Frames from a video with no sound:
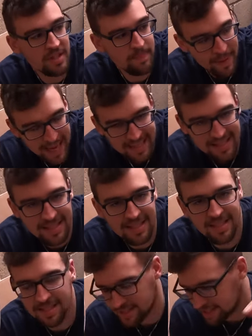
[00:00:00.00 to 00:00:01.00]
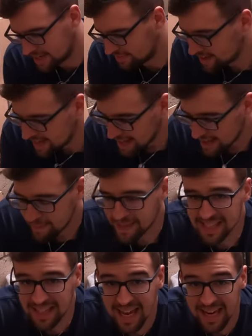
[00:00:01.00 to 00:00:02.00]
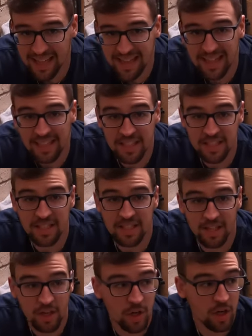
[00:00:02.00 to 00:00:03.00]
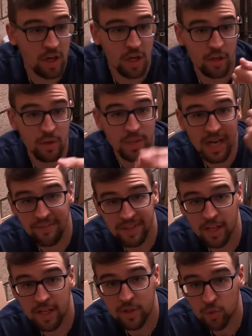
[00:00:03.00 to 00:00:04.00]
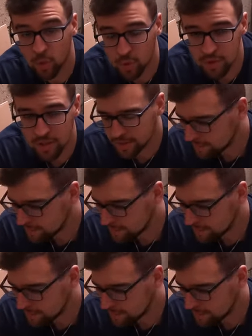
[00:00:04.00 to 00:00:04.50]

the beds and stuff. Basically, anything that doesn't include having like drawers on